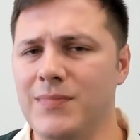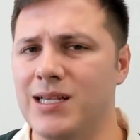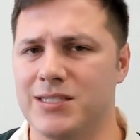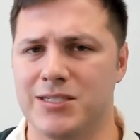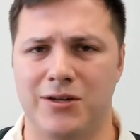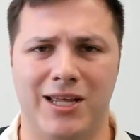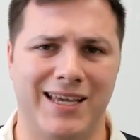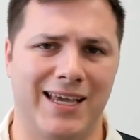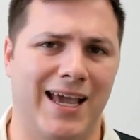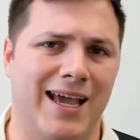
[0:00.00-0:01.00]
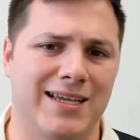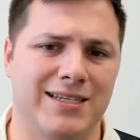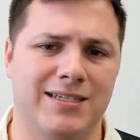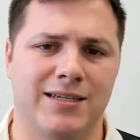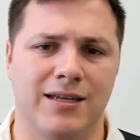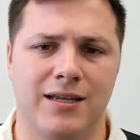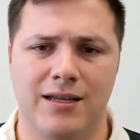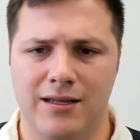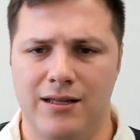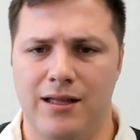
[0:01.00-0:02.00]
So like gas,
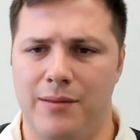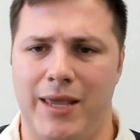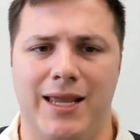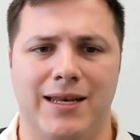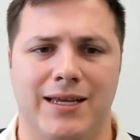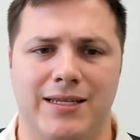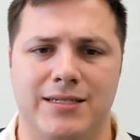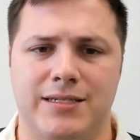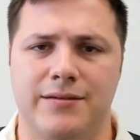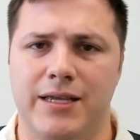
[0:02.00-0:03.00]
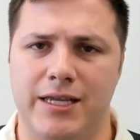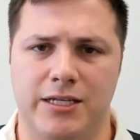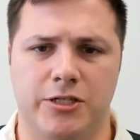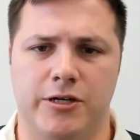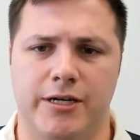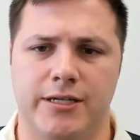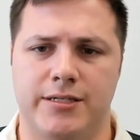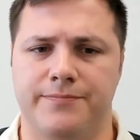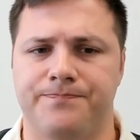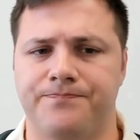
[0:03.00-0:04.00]
maintenance,
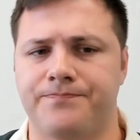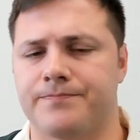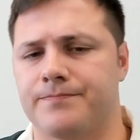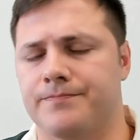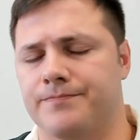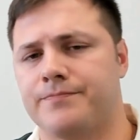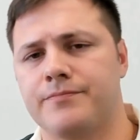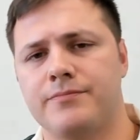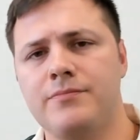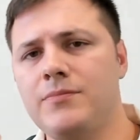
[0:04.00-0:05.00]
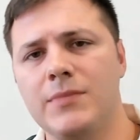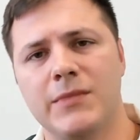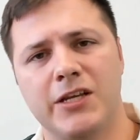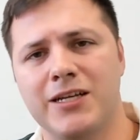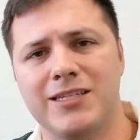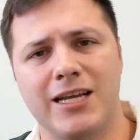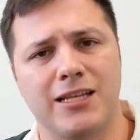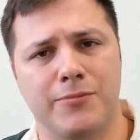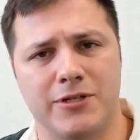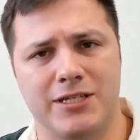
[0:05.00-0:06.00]
insurance. You could take
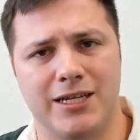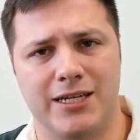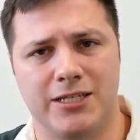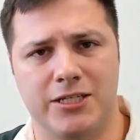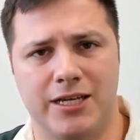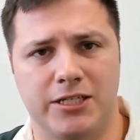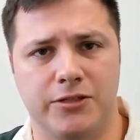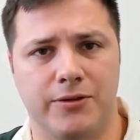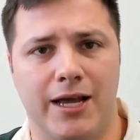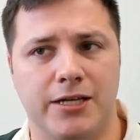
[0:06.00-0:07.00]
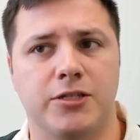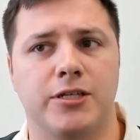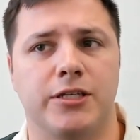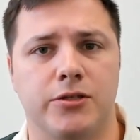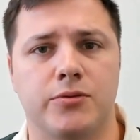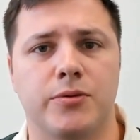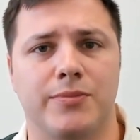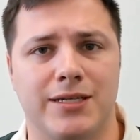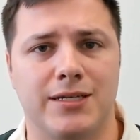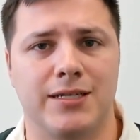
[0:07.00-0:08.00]
the percentage that you actually use for
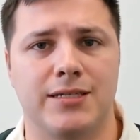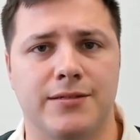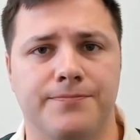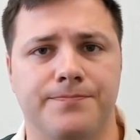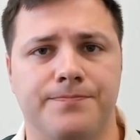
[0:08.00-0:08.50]
business,